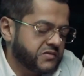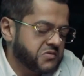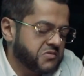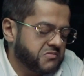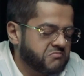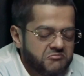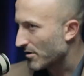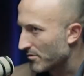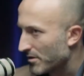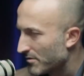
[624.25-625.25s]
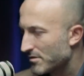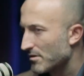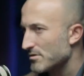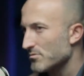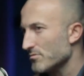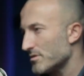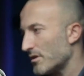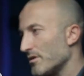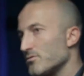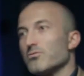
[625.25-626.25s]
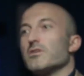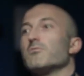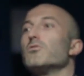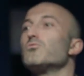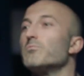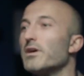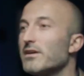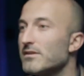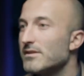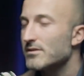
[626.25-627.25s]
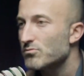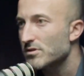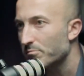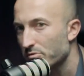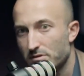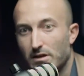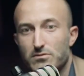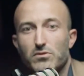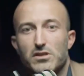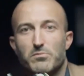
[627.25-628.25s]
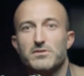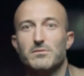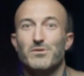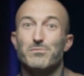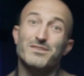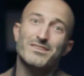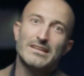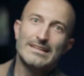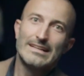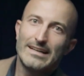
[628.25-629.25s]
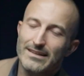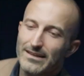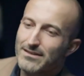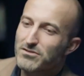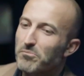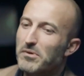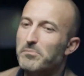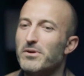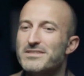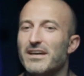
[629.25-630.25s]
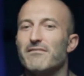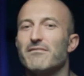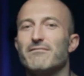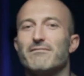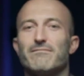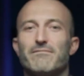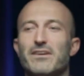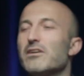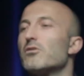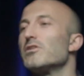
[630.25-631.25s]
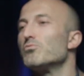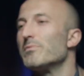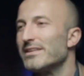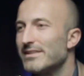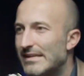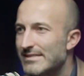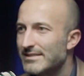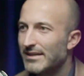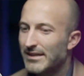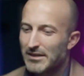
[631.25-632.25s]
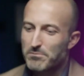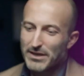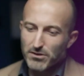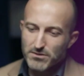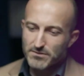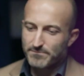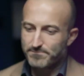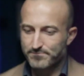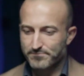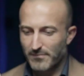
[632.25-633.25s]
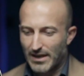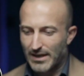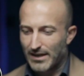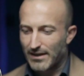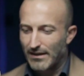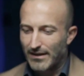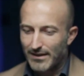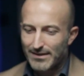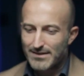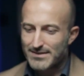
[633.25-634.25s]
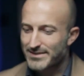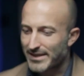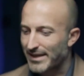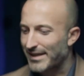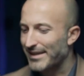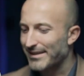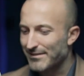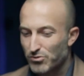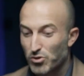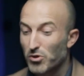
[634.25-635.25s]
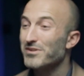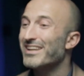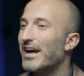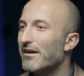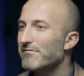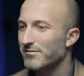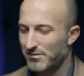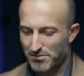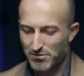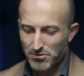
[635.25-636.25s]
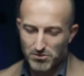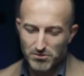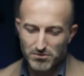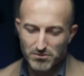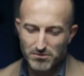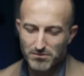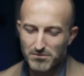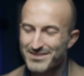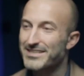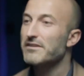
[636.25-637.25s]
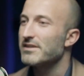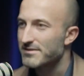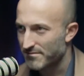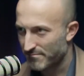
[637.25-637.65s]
There is no salary. There is no salary. So they want to make deals as soon as possible. But some people, they are very early to make deals because they don't have savings.